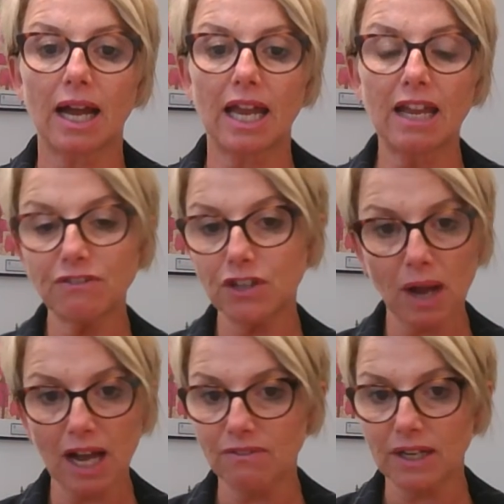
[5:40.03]
If you
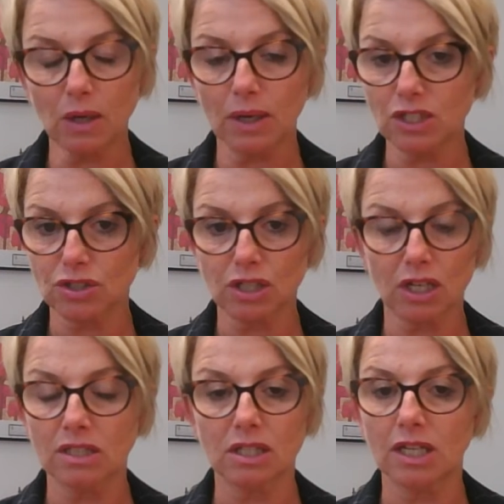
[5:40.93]
have any questions or
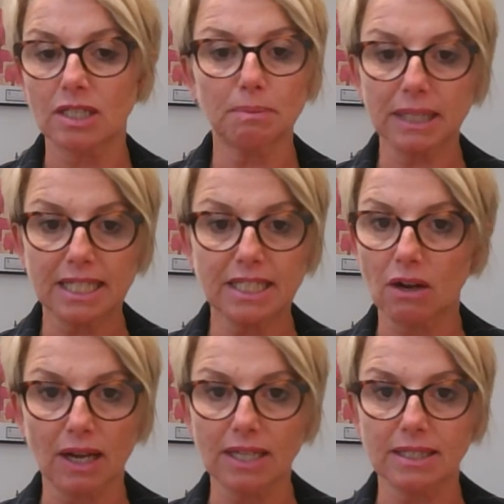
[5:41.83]
concerns, please
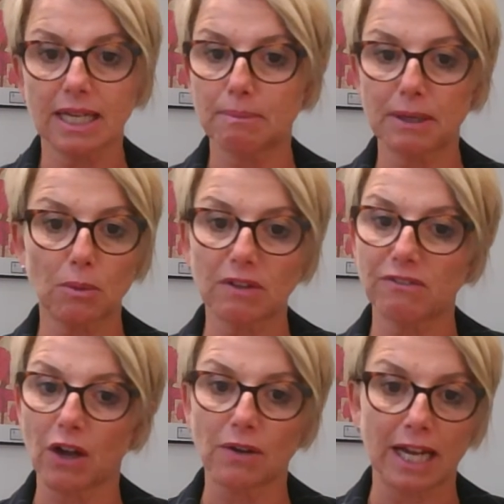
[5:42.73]
don't hesitate, pick up the
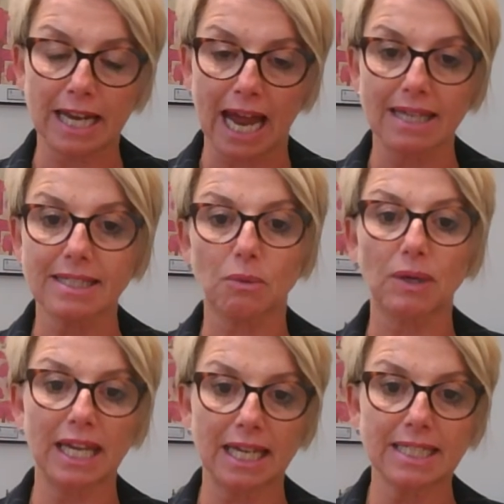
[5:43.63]
phone and ask. We're
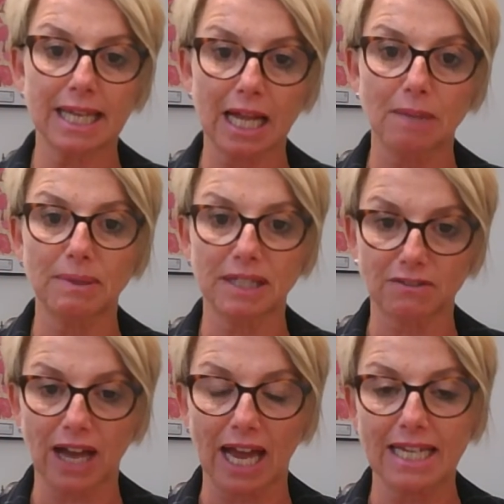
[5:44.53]
here to help and
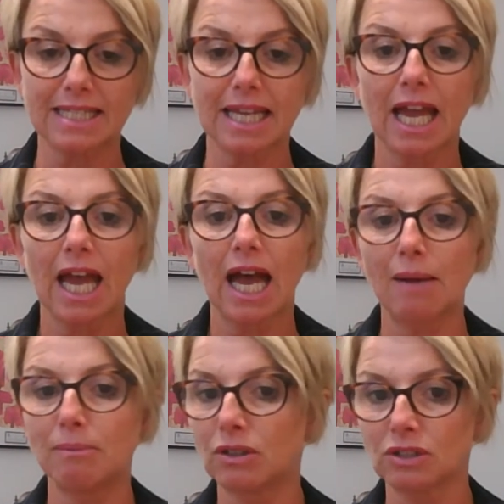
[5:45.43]
advise
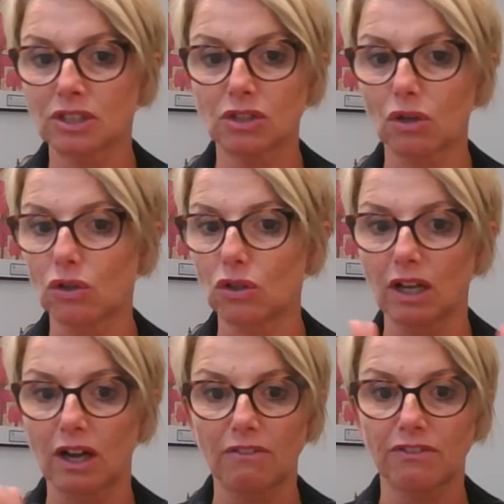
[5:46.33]
amongst all
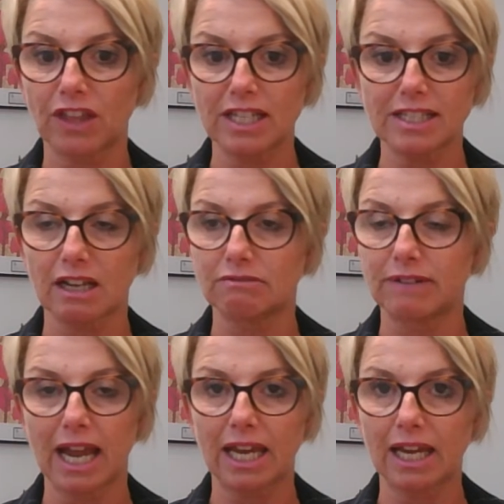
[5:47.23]
of this
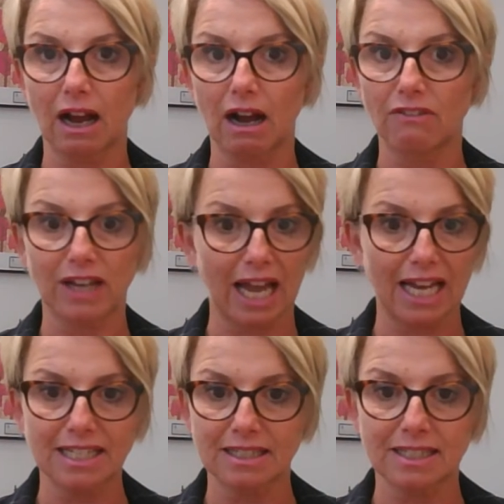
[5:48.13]
array of
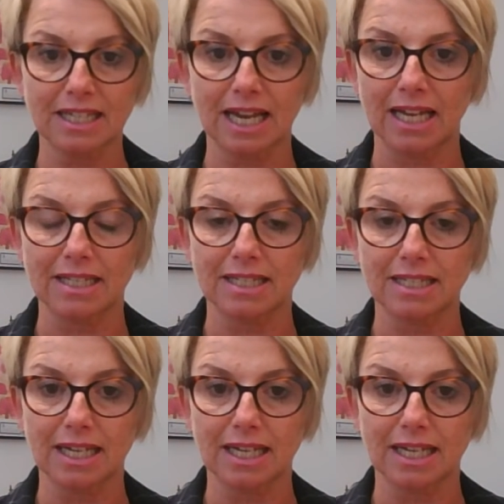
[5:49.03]
guidance and